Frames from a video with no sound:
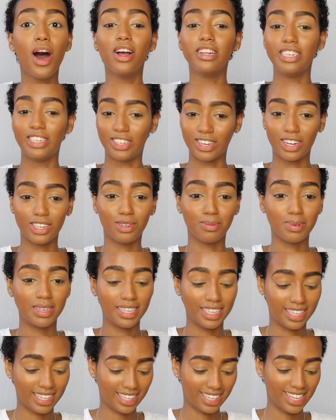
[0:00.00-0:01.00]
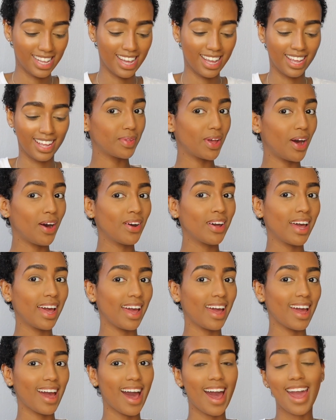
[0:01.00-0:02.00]
judgments.
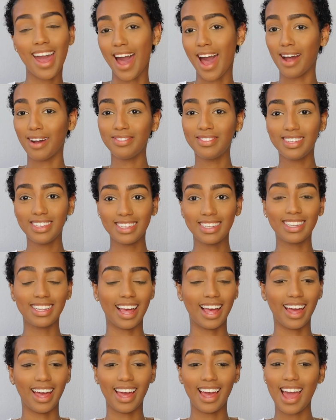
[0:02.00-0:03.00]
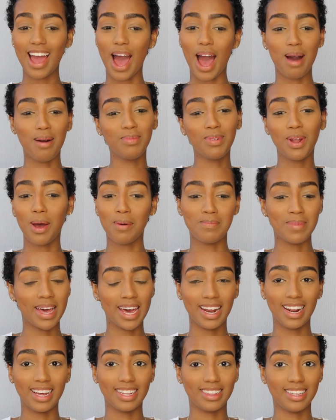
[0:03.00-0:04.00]
Okay, I have to say, I'm not
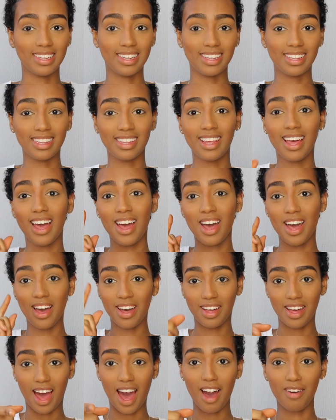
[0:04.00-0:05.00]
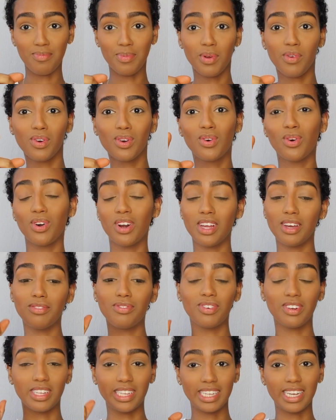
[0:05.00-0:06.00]
mad at this. I've been recording
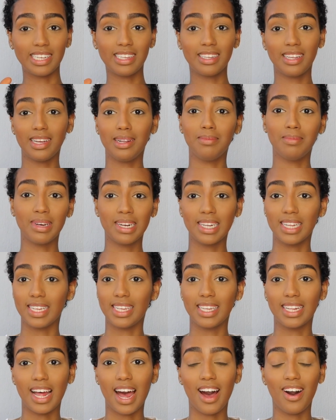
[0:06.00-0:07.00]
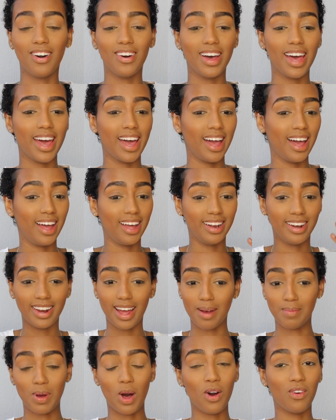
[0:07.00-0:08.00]
for 16 minutes now, and
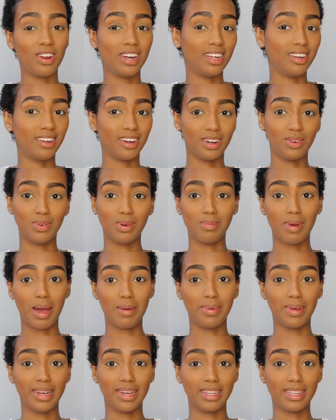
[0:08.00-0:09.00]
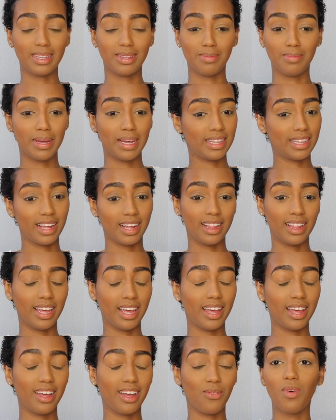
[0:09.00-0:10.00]
I'm already done with my base,
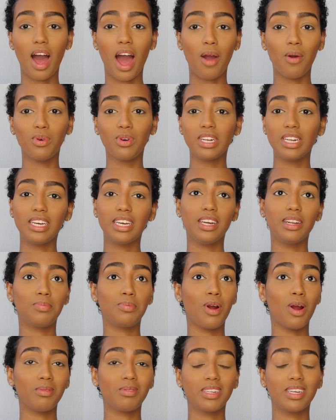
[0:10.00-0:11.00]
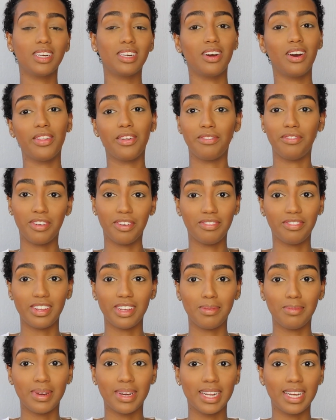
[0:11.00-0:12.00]
basically. I would need probably another
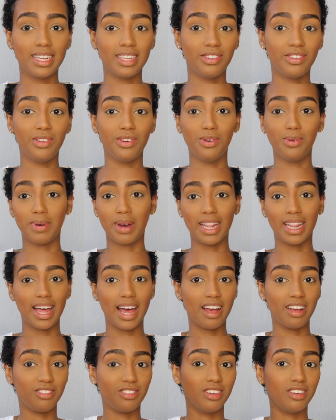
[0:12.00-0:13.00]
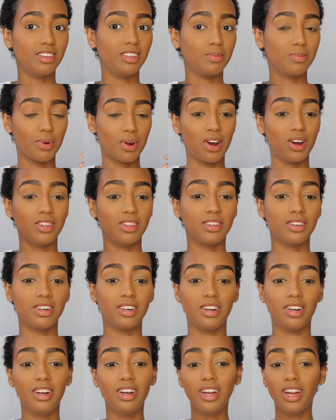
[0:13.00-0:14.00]
15 minutes to do my lashes,
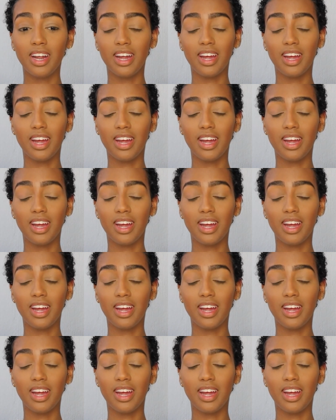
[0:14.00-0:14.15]
bronzer,